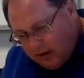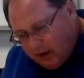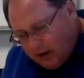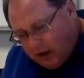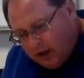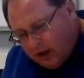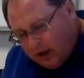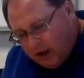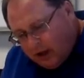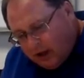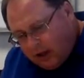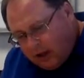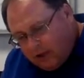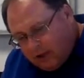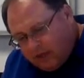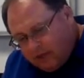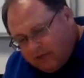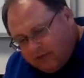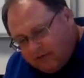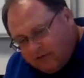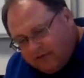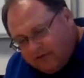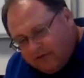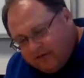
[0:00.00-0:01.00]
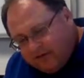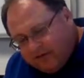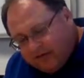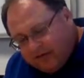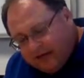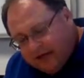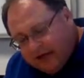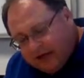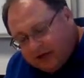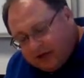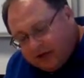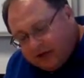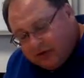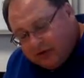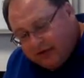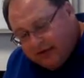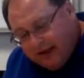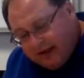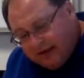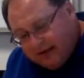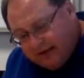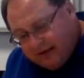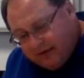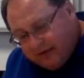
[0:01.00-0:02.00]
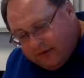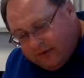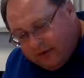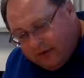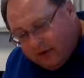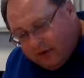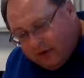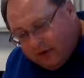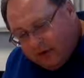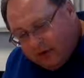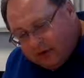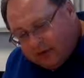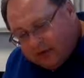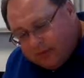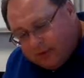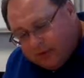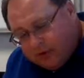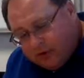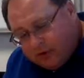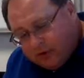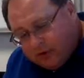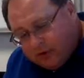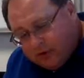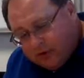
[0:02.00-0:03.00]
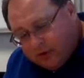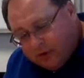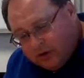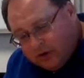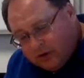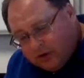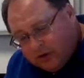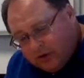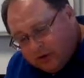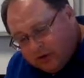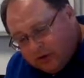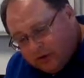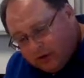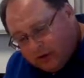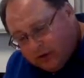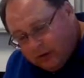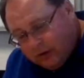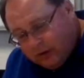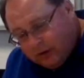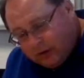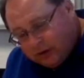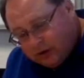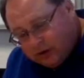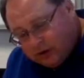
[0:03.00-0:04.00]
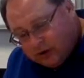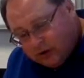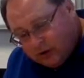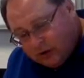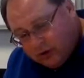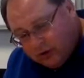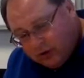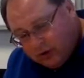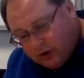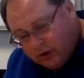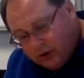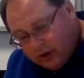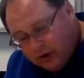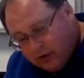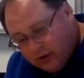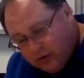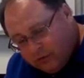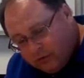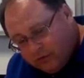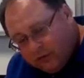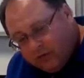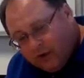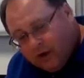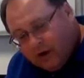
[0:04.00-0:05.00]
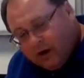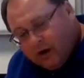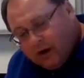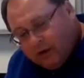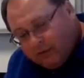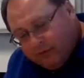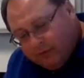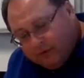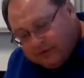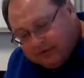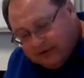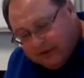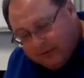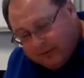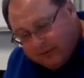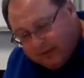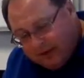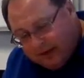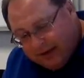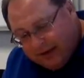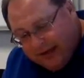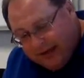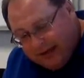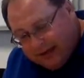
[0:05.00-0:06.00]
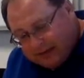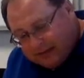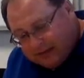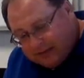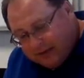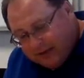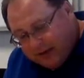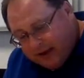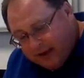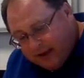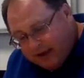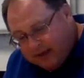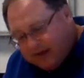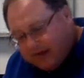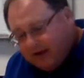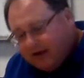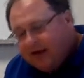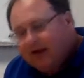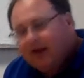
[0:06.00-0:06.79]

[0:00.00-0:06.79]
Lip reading: Physiological reactivity or exposure to internal or external cues resemble an aspect.